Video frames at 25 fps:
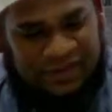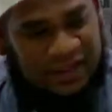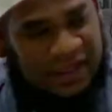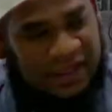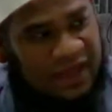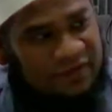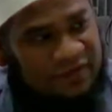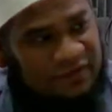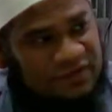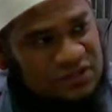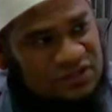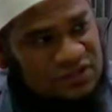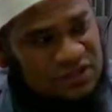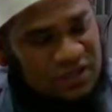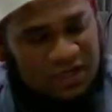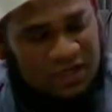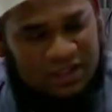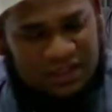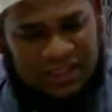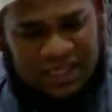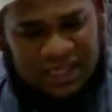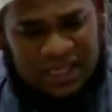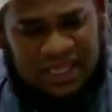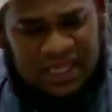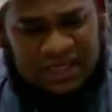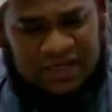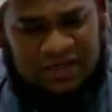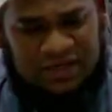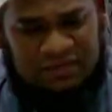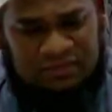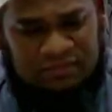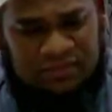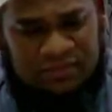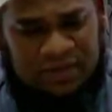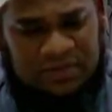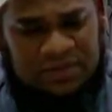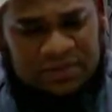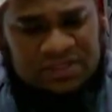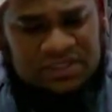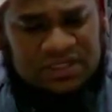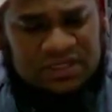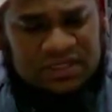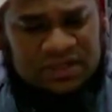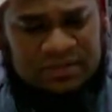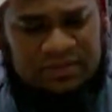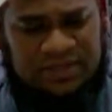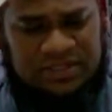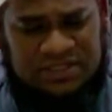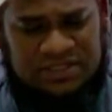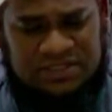If they have, inshallah, they can
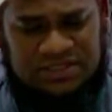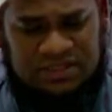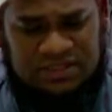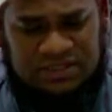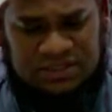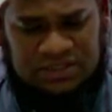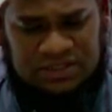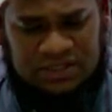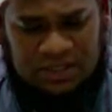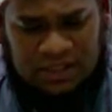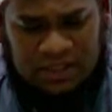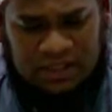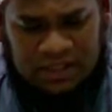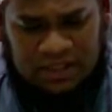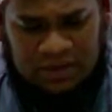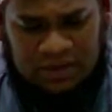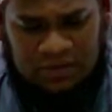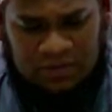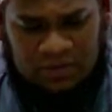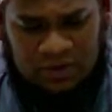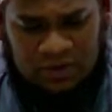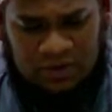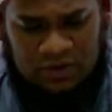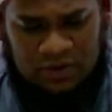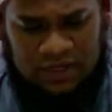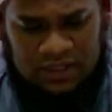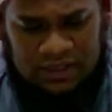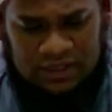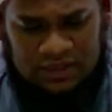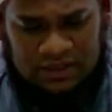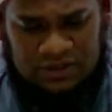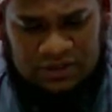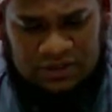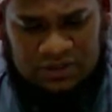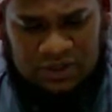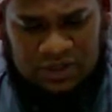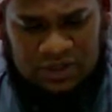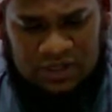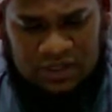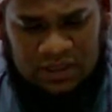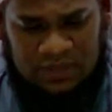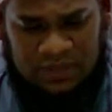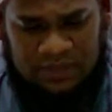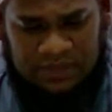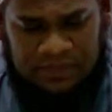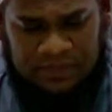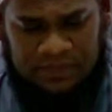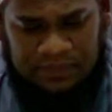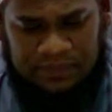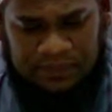maybe send a message, inshallah, then we will look at it,
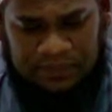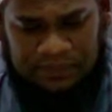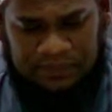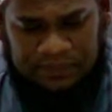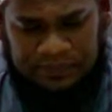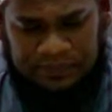inshallah.